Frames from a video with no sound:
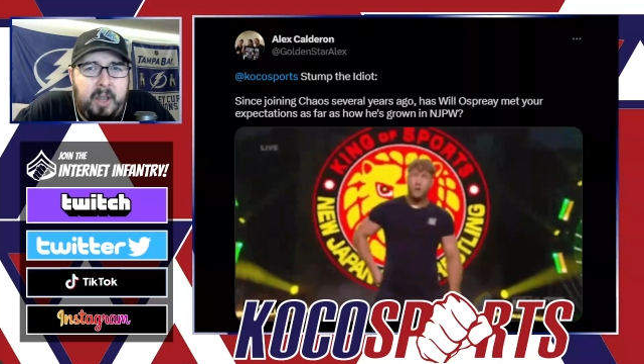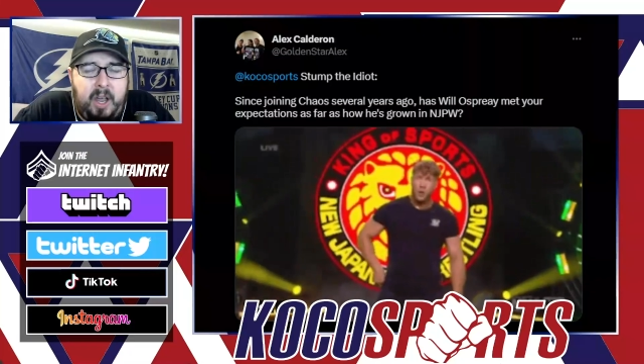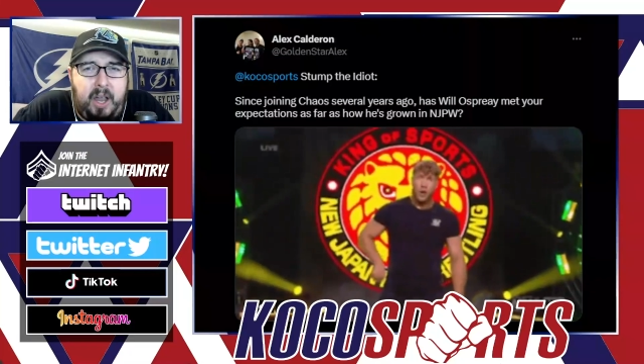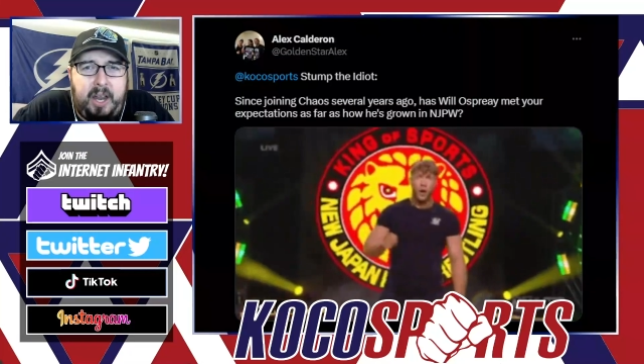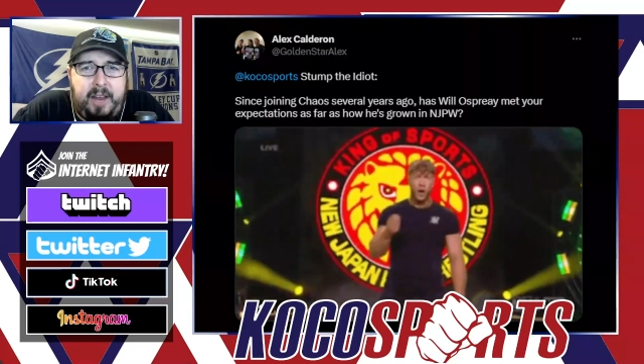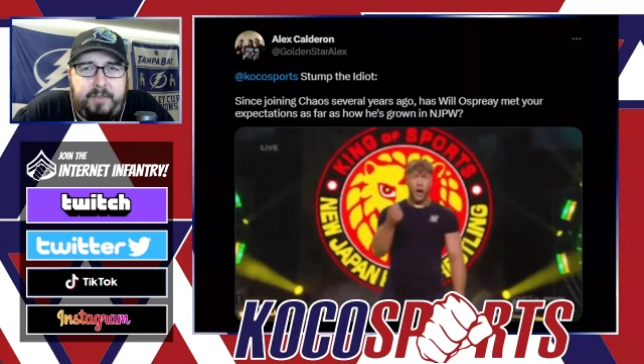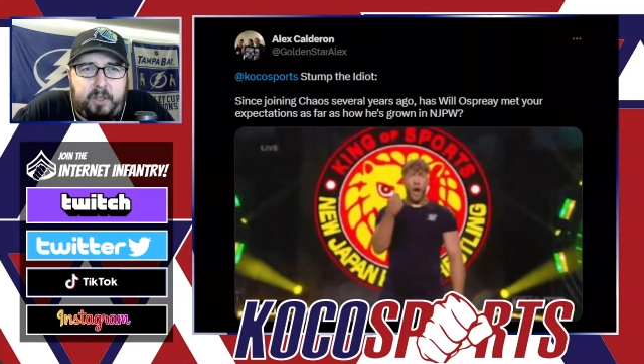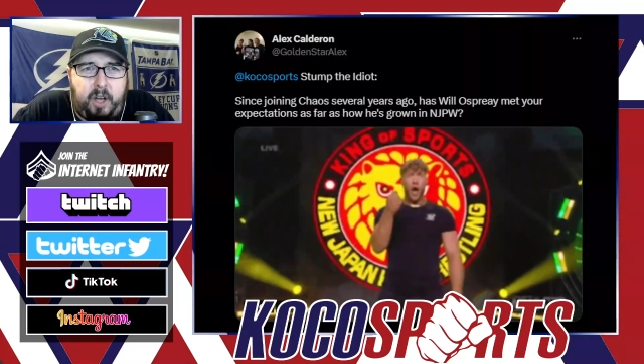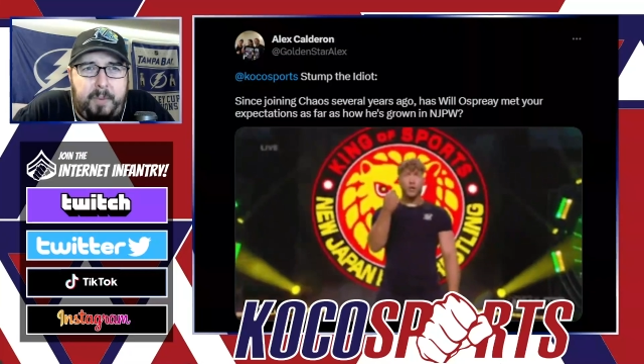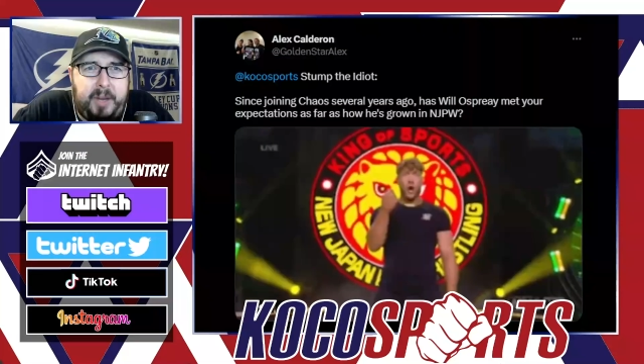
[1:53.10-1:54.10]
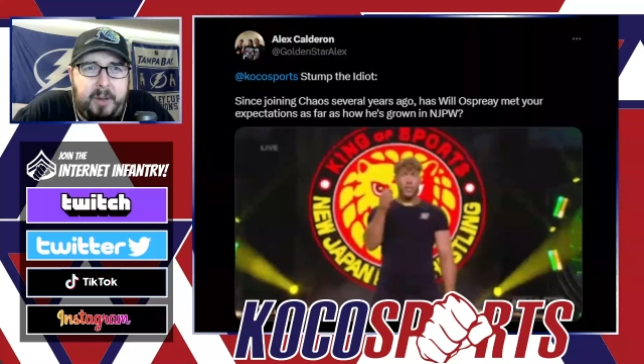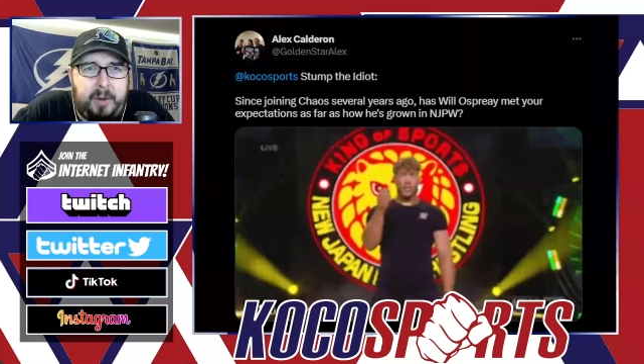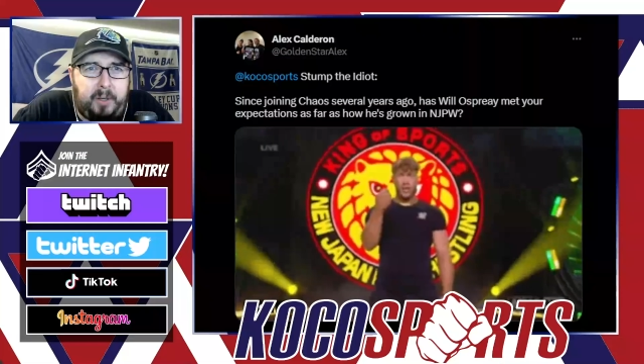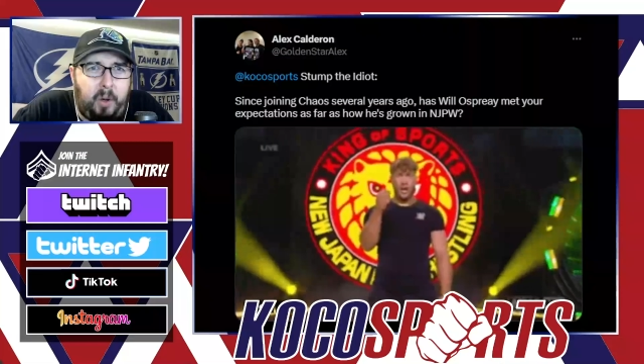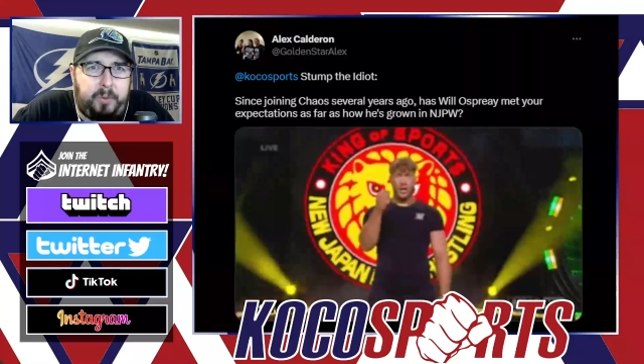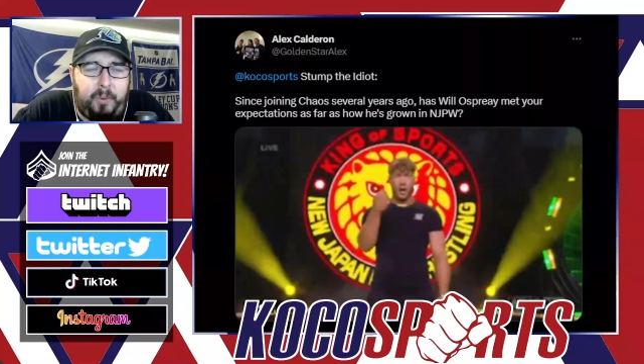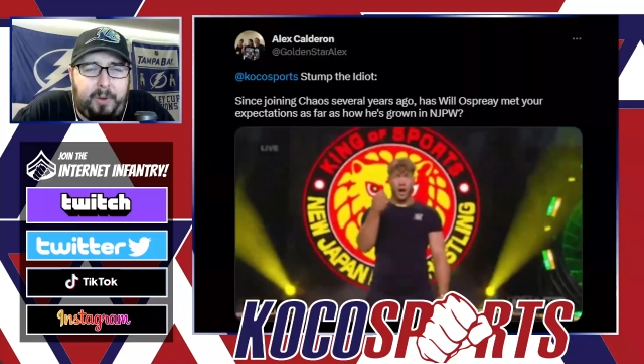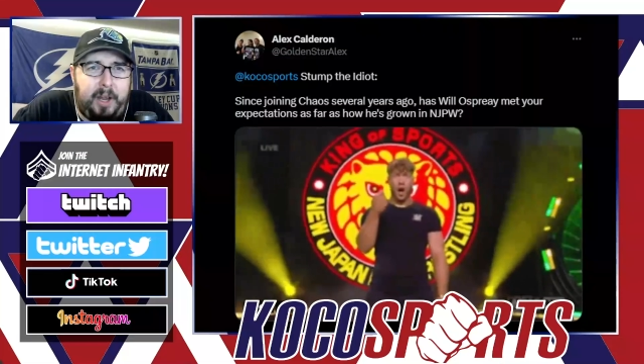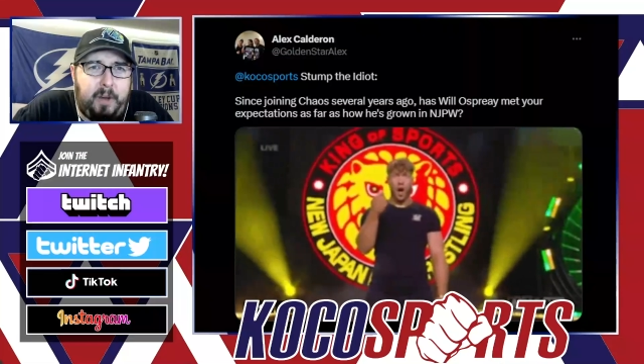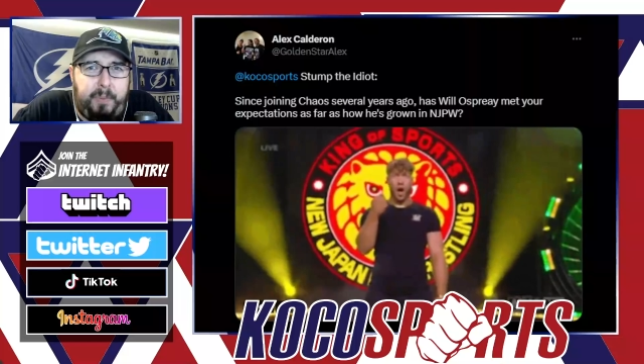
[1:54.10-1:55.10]
I have to come here and go through
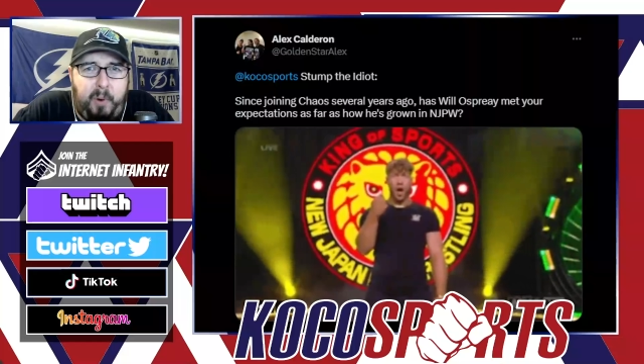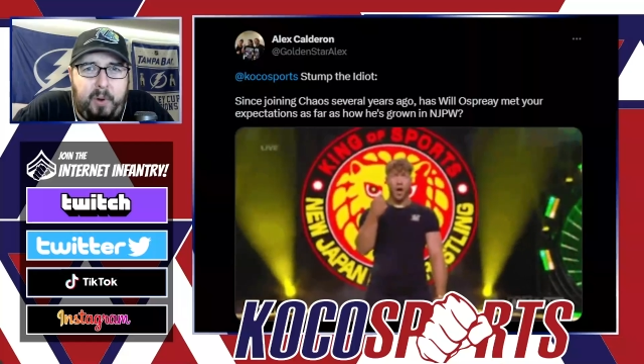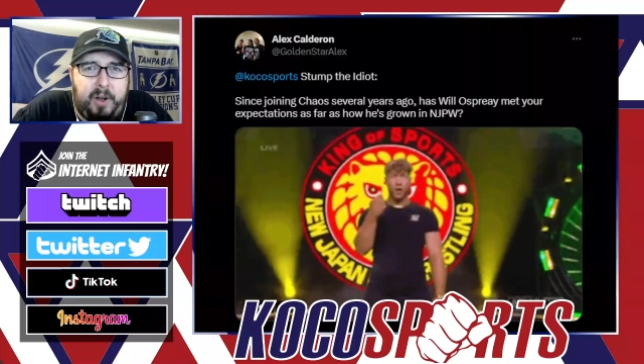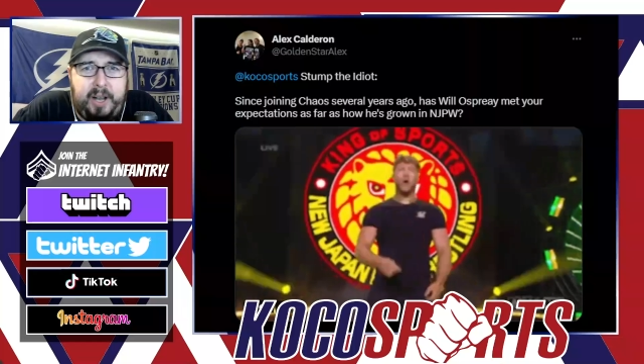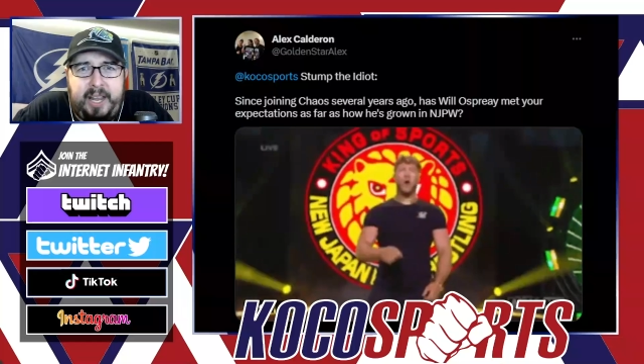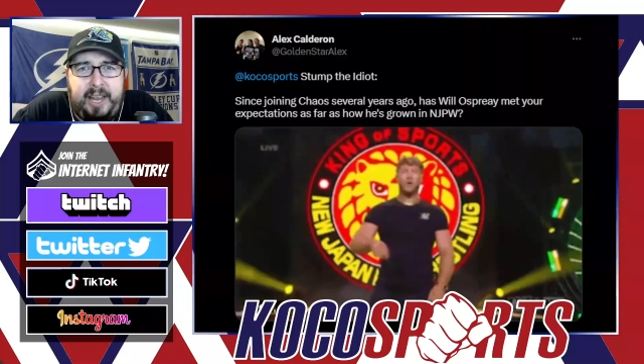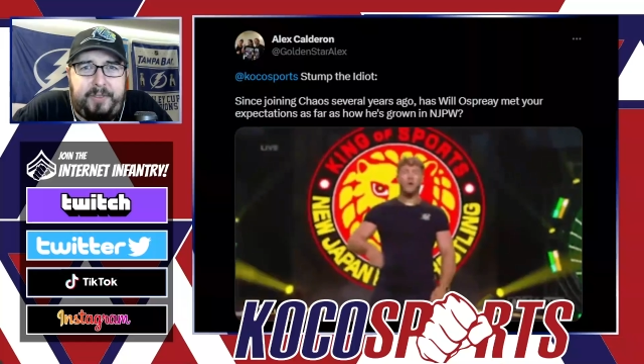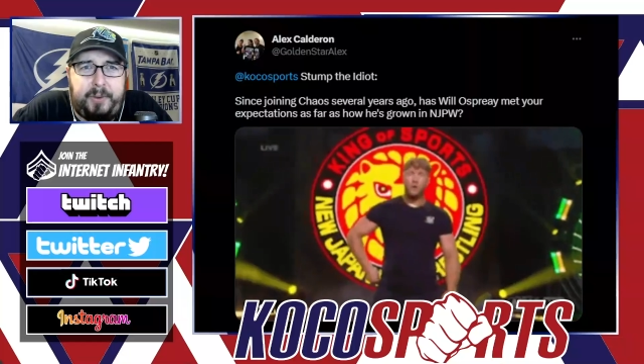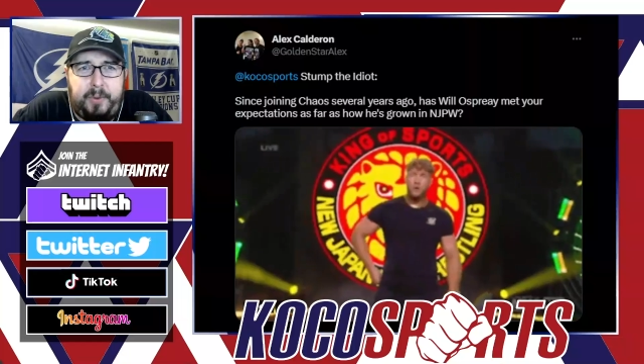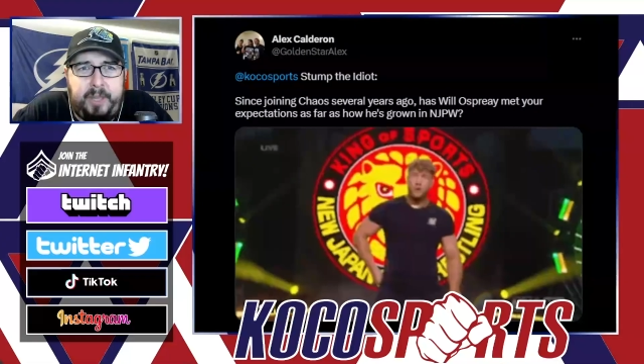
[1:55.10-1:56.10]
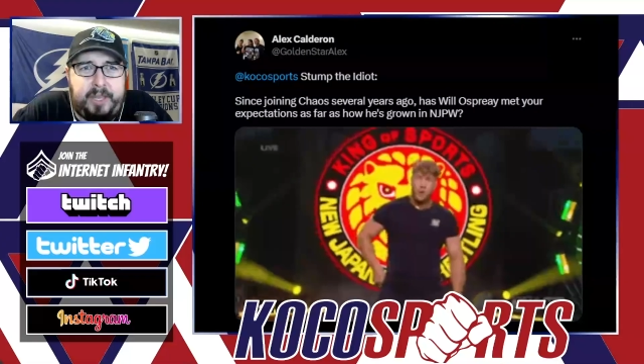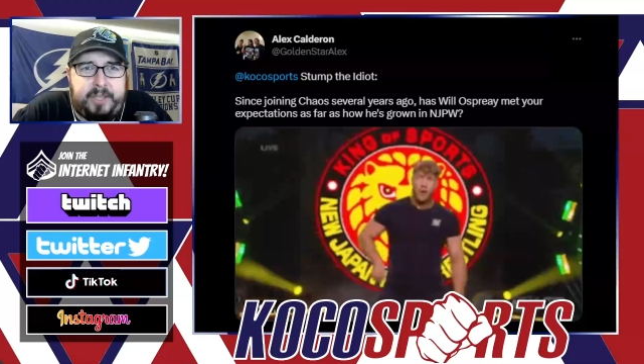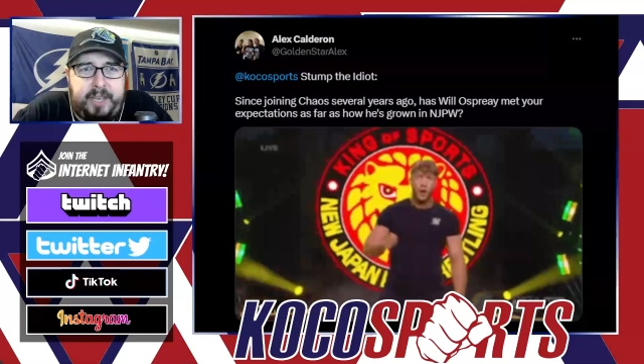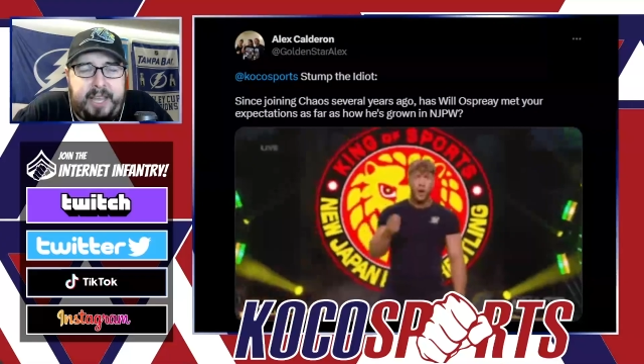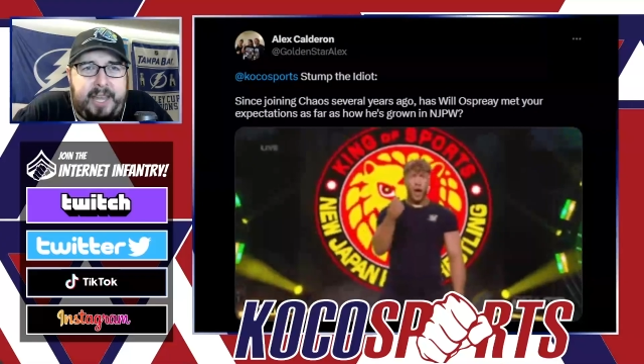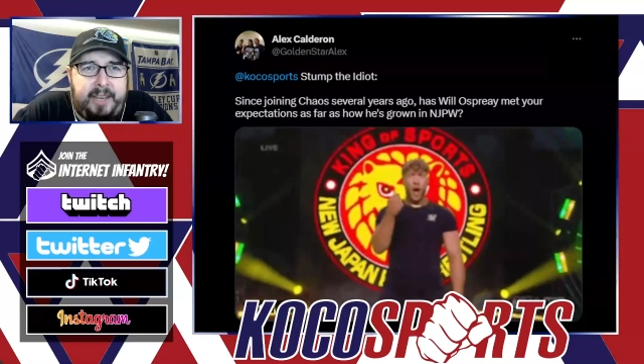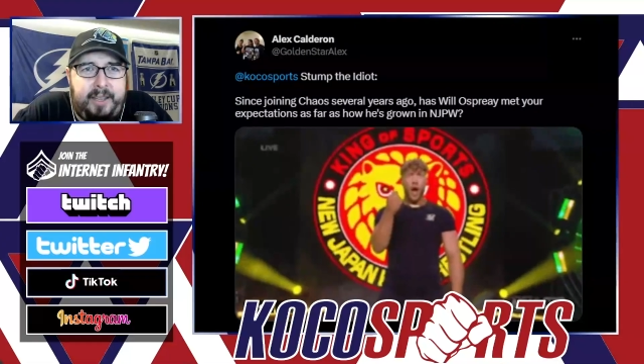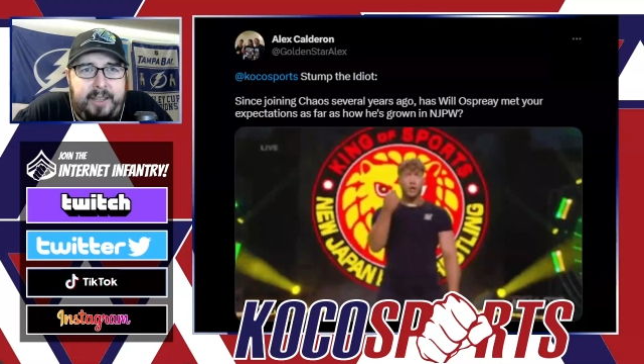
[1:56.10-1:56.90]
an airport, and I have to do this and that.